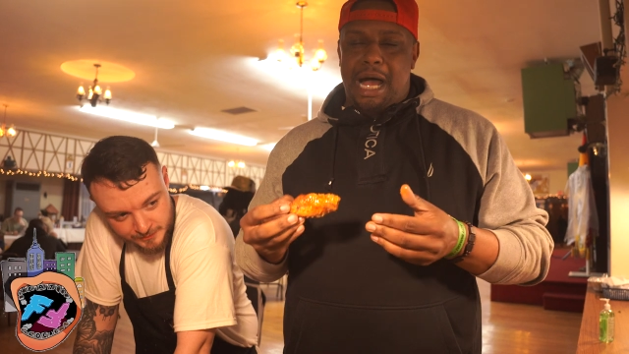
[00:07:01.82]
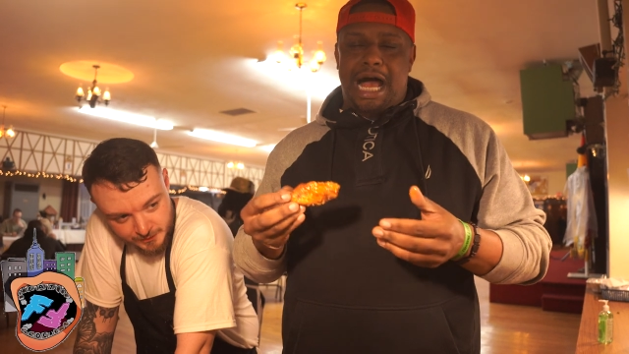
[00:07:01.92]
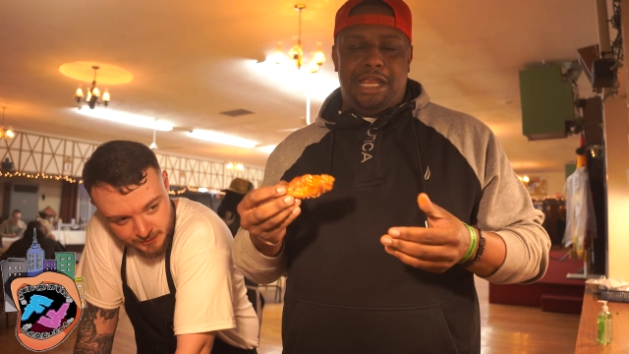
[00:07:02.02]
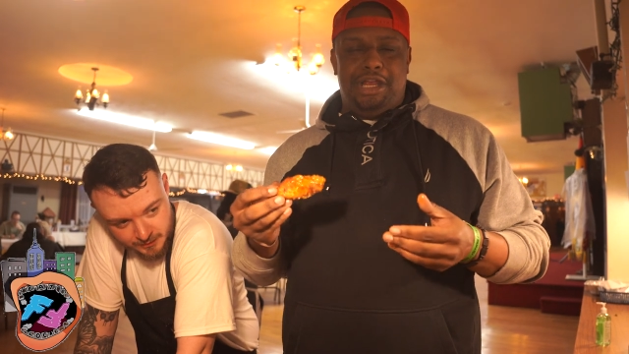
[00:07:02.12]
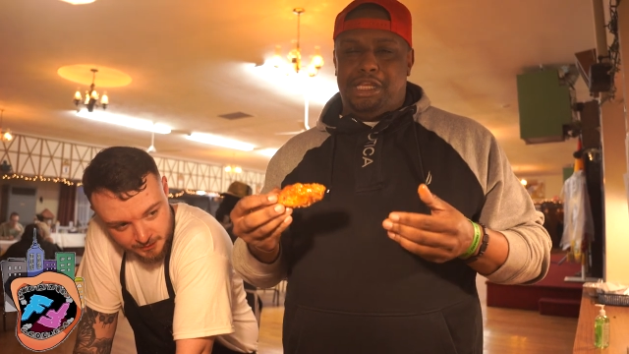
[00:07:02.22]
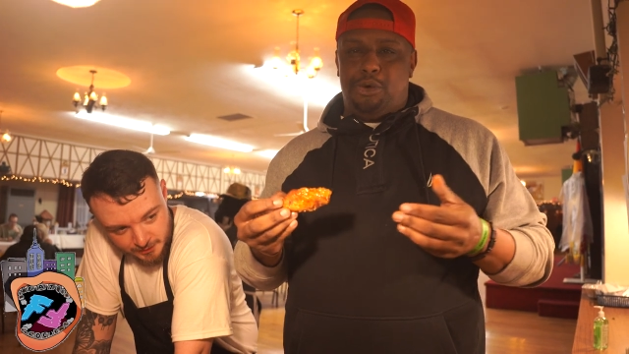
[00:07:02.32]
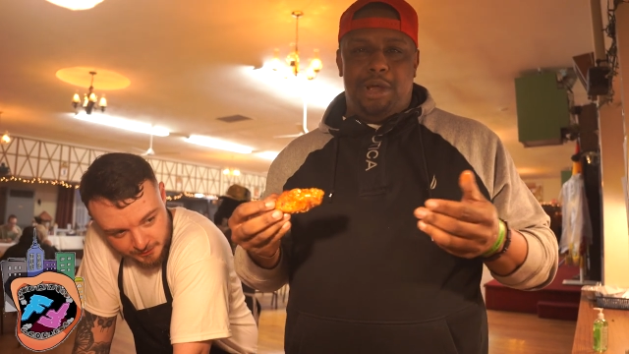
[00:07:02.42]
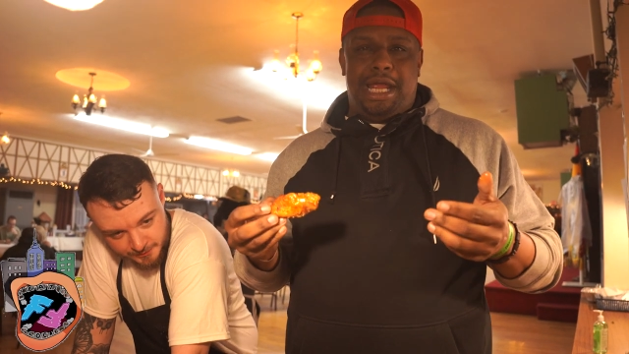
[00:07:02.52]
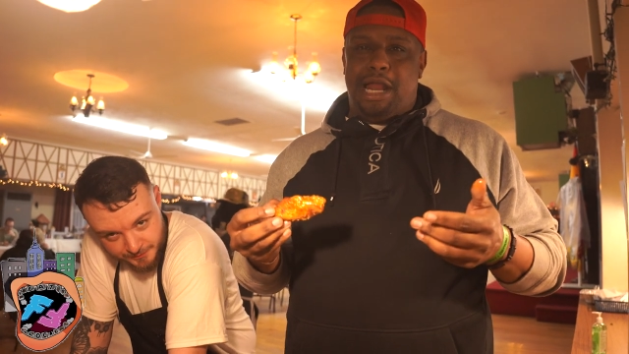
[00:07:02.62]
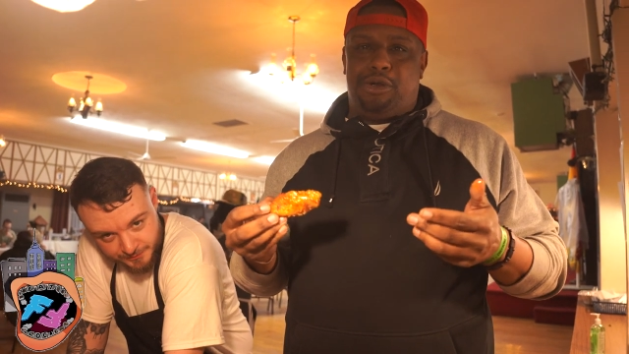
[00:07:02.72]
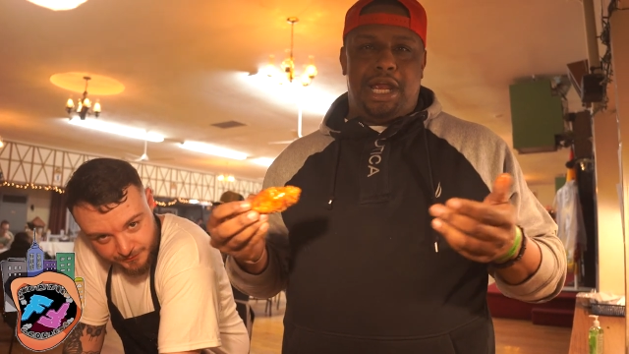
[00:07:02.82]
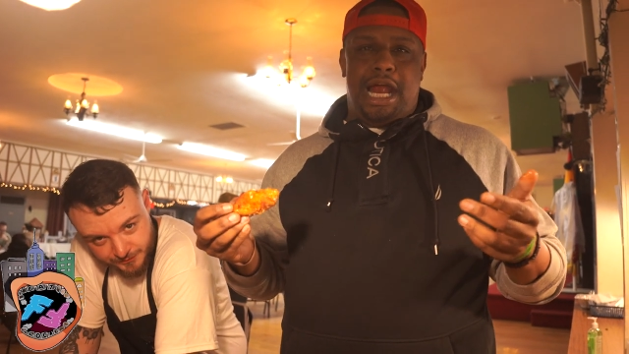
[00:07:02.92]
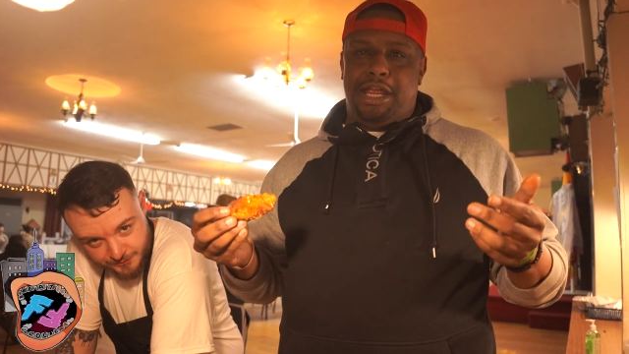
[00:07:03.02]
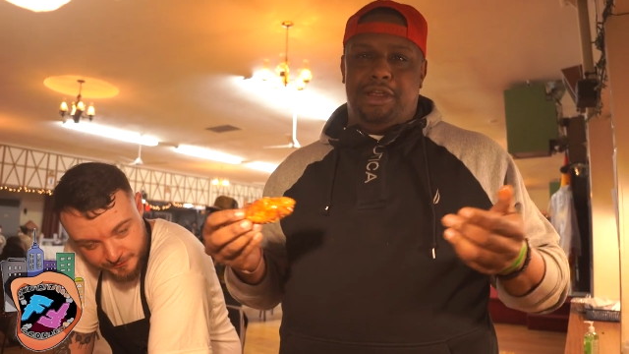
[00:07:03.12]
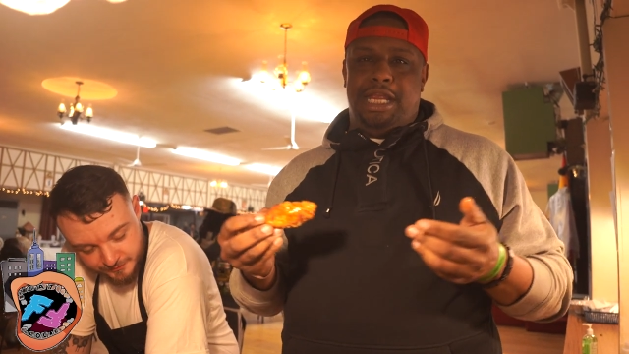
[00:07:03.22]
Speaker 1: about how you eat the wing. I don't care
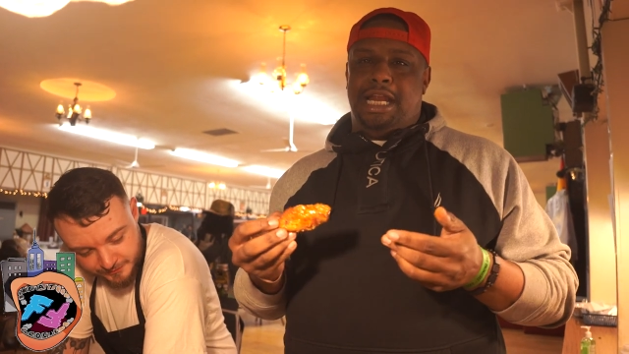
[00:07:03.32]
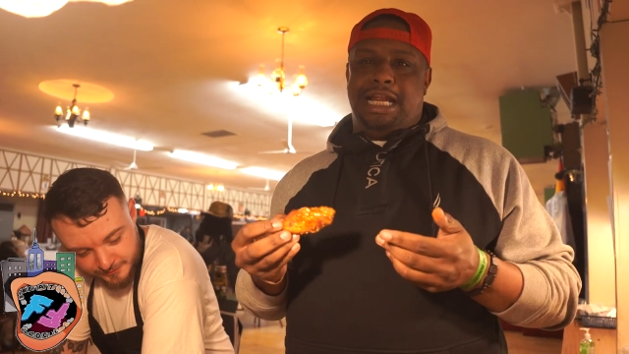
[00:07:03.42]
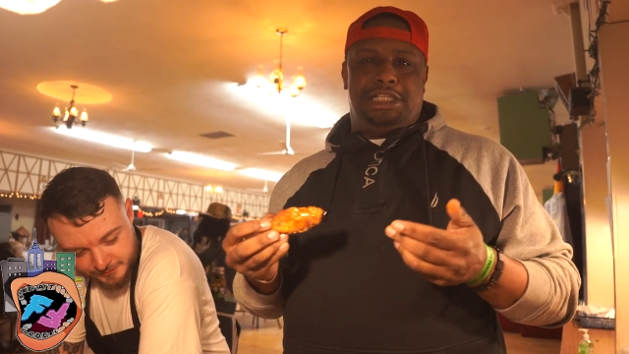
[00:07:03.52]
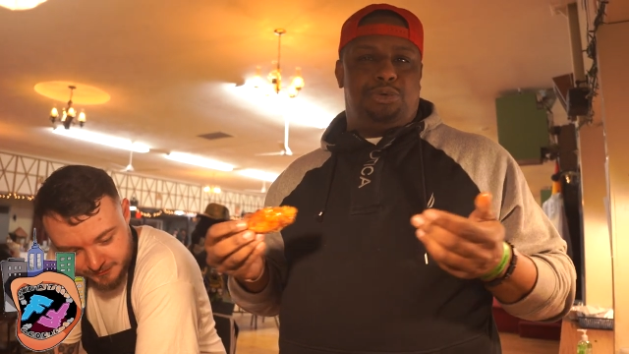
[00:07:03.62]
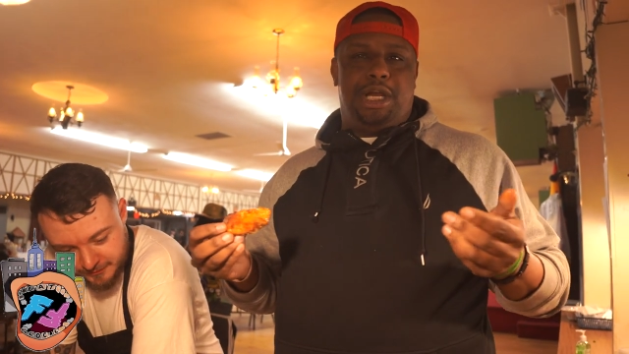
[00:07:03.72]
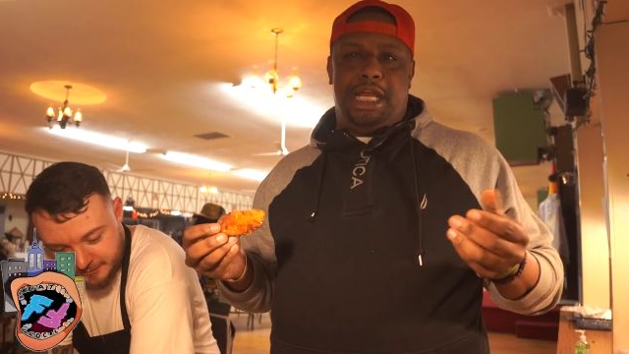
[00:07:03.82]
how you eat it. I just want